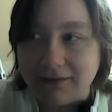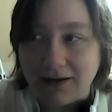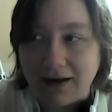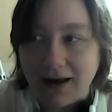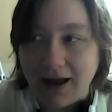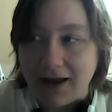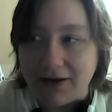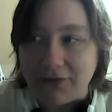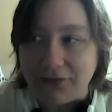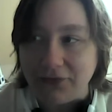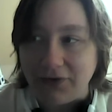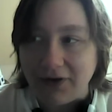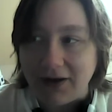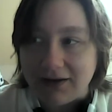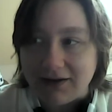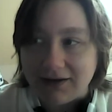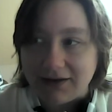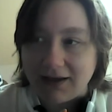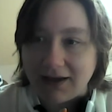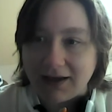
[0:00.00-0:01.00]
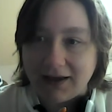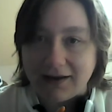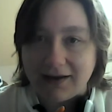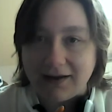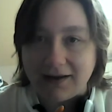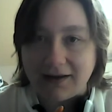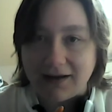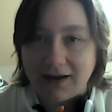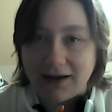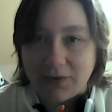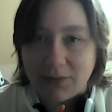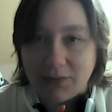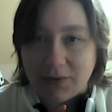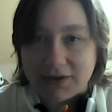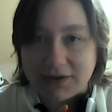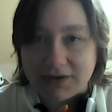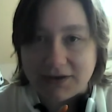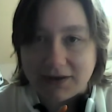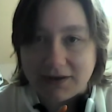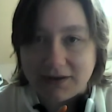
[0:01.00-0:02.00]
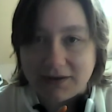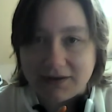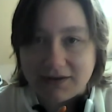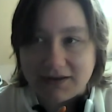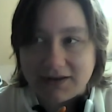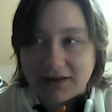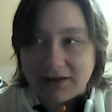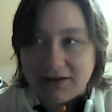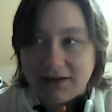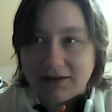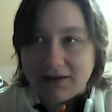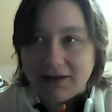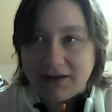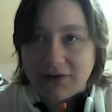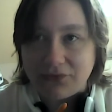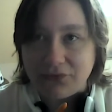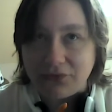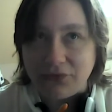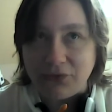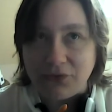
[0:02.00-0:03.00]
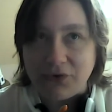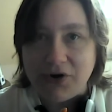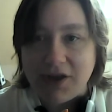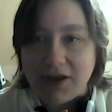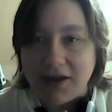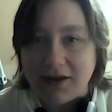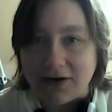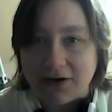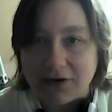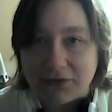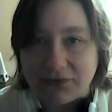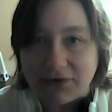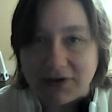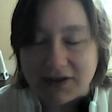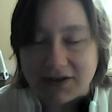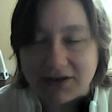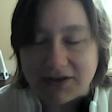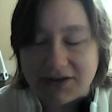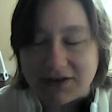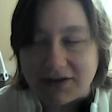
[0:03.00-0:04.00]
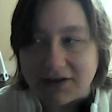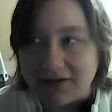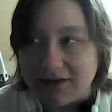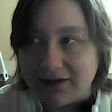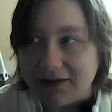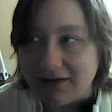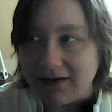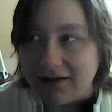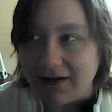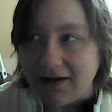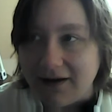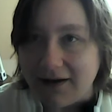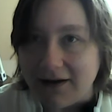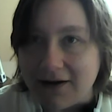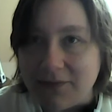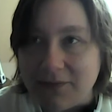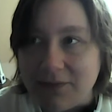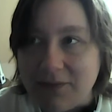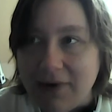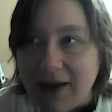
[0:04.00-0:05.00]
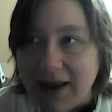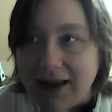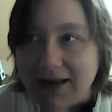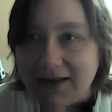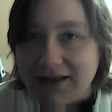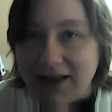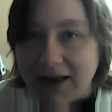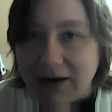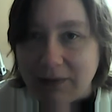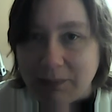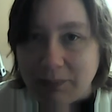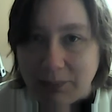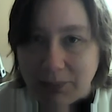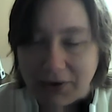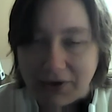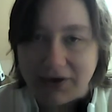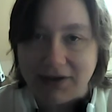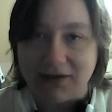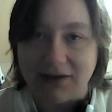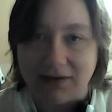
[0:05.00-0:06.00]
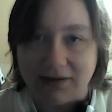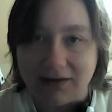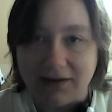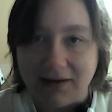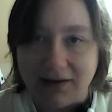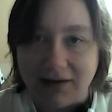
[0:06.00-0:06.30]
I felt like I was suddenly free of this amazing burden